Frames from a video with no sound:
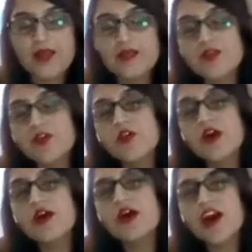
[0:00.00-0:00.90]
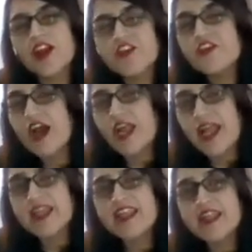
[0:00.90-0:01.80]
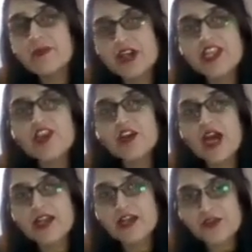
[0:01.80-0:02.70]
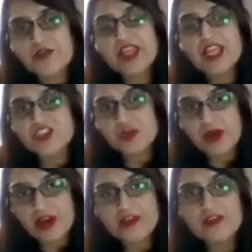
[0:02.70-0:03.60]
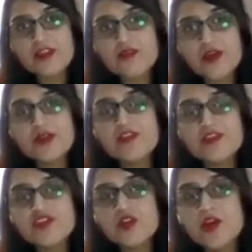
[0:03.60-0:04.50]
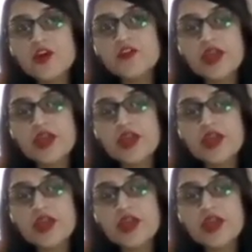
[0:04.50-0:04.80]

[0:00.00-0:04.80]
So are there any particular identification markers for xerostomia or dry